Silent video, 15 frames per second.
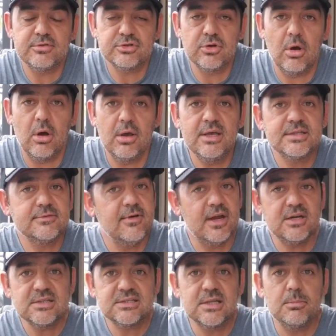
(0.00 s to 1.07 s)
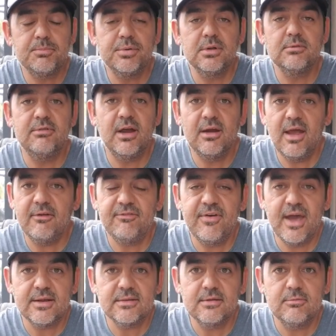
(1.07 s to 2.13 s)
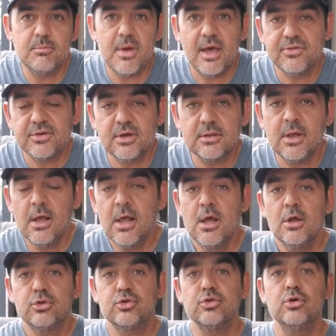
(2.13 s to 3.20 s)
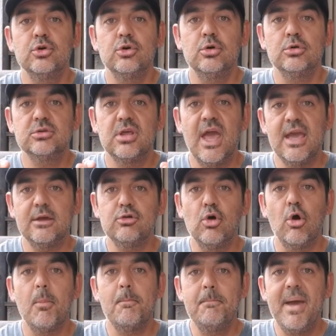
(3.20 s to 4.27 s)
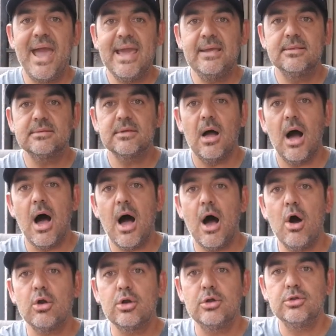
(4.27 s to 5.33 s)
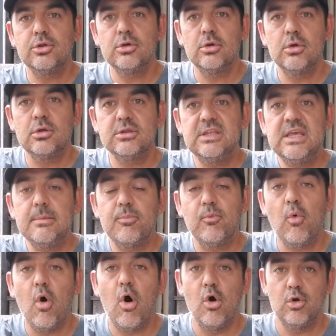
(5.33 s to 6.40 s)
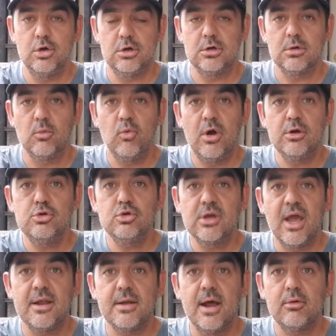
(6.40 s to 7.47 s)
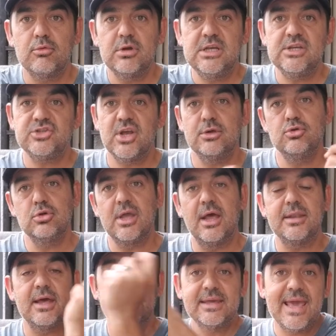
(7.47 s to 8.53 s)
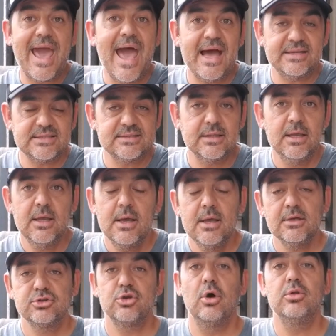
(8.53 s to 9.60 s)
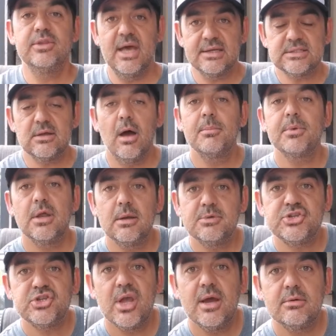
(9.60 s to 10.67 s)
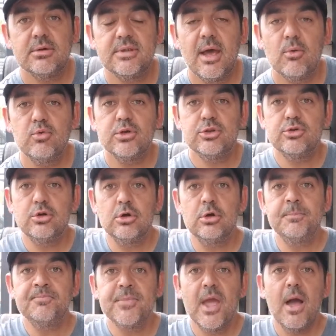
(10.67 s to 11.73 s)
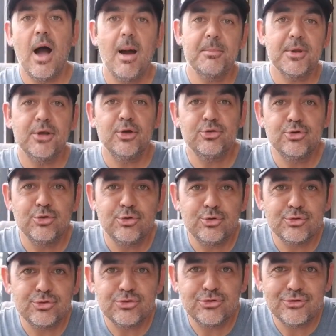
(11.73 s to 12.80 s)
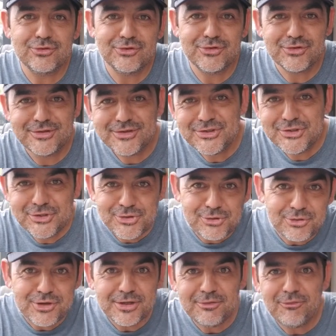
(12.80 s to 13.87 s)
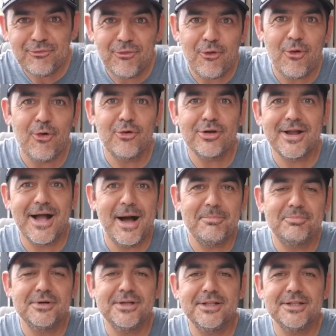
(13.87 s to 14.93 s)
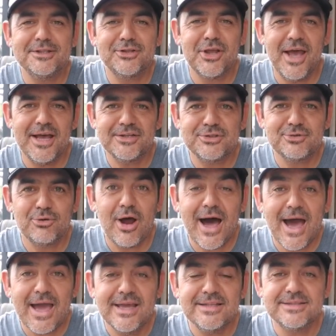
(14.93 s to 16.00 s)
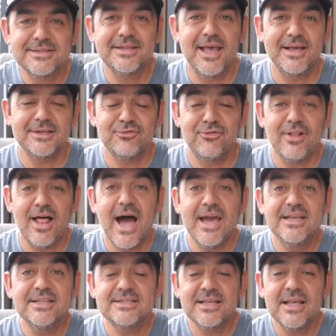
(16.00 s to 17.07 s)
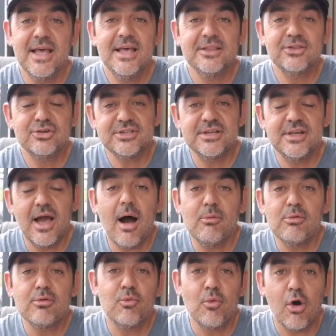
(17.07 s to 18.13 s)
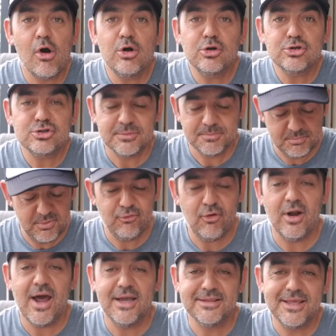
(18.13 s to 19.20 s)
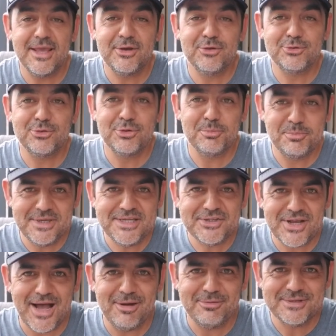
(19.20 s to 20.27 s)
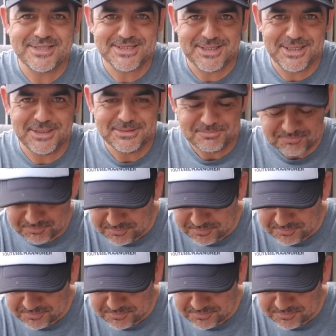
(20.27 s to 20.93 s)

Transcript: So it's very simple, very effective method to take your bait out in the deep water where you cannot reach and you cannot cast. So that's how I'm gonna be sharing that with you. I'm gonna do 3-4 couple test rides, test flights, to see how it works before I take you to the beach, obviously.